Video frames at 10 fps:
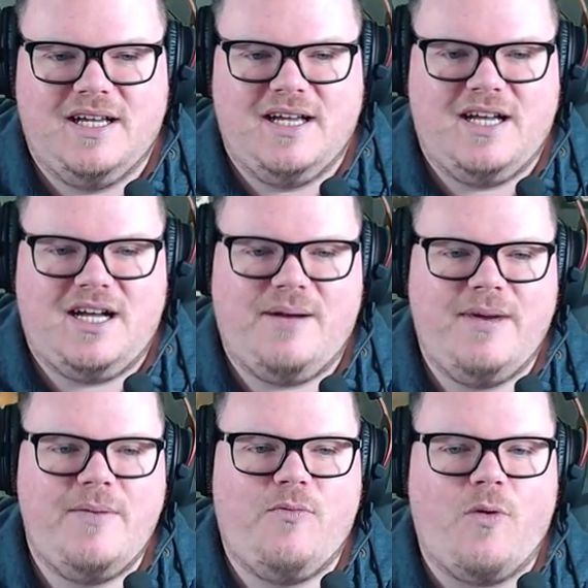I
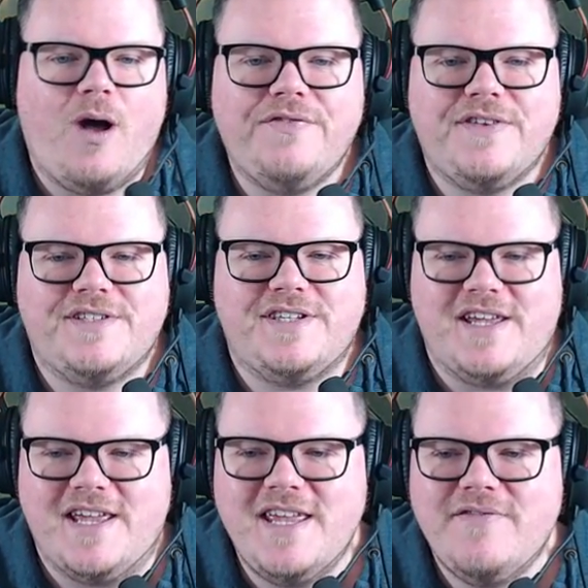mean, what does it
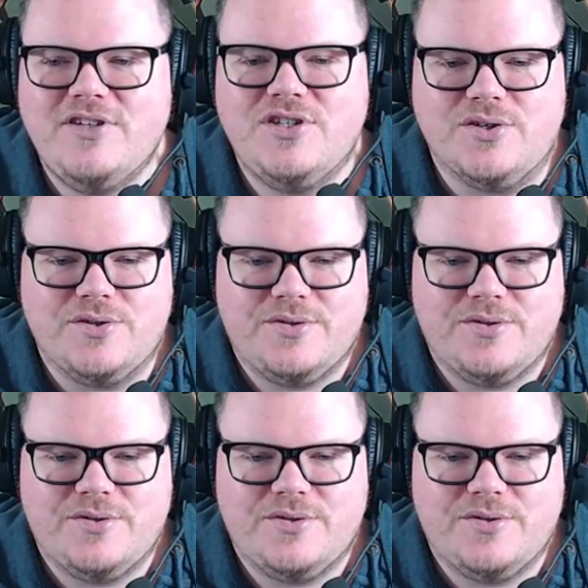even do?